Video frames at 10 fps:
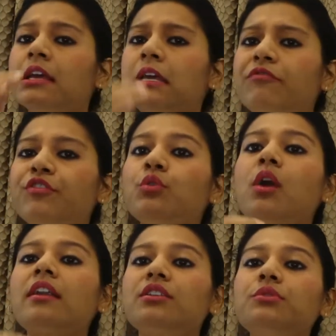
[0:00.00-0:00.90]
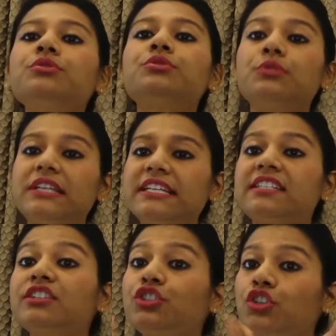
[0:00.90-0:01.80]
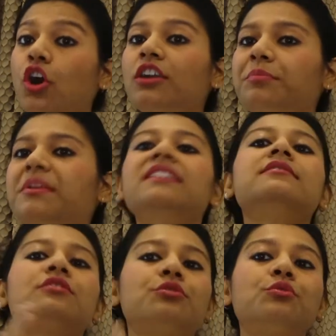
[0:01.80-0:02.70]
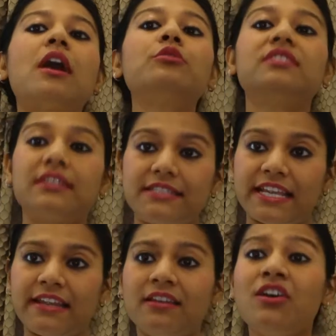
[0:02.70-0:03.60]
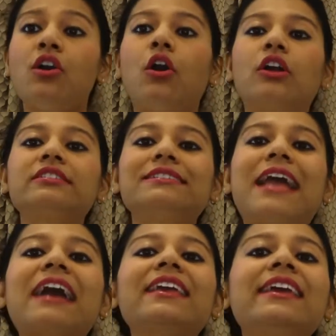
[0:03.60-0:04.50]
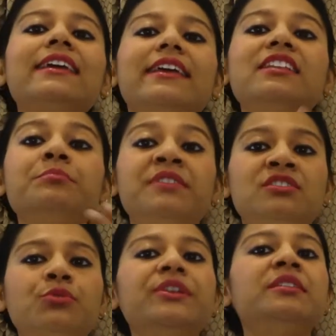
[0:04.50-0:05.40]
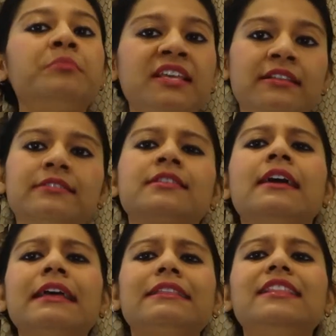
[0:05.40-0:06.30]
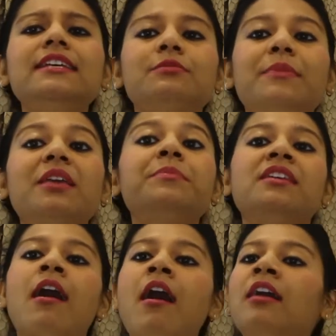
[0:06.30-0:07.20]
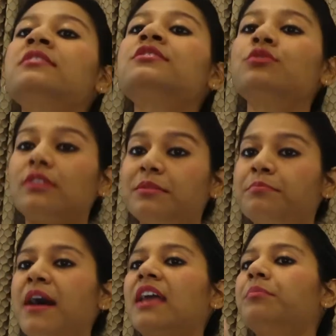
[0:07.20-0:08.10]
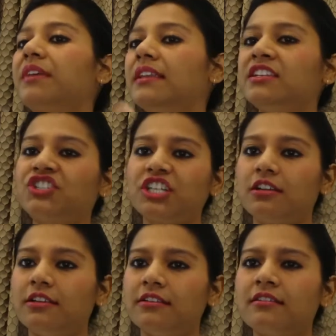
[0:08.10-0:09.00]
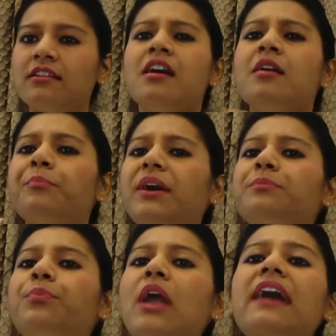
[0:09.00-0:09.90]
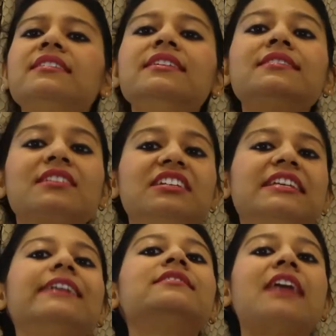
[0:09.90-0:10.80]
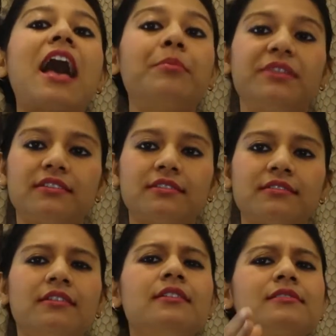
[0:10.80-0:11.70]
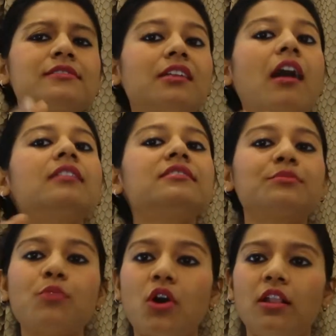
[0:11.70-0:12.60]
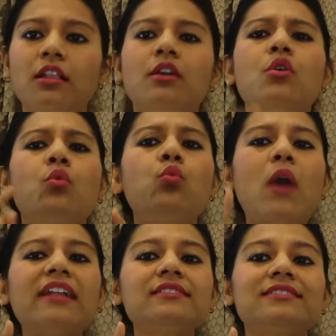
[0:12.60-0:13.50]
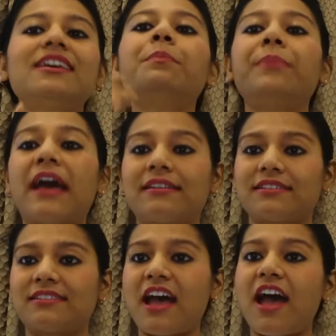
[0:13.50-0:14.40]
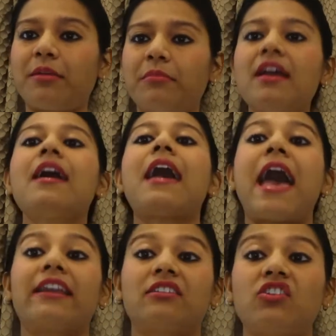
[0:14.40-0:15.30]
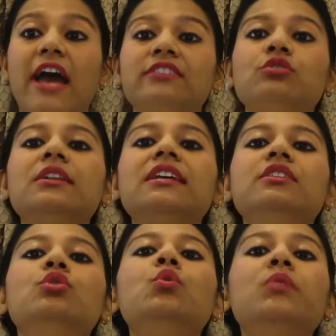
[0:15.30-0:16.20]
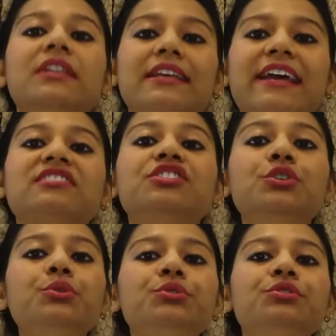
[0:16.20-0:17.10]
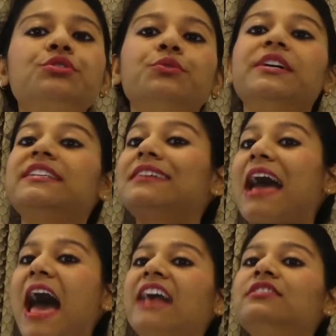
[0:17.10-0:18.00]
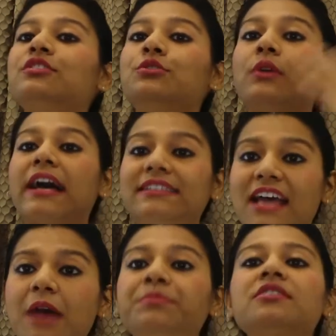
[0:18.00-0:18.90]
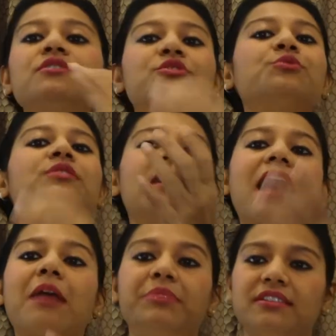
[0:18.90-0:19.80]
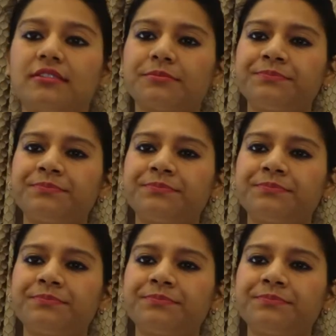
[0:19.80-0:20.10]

If you are used to eating short meals throughout the day or snacking in between meals, this may be hard to imbibe initially. But practice creates habit. Start small, one step at a time, and gradually you will get used to it as you adapt to the habit.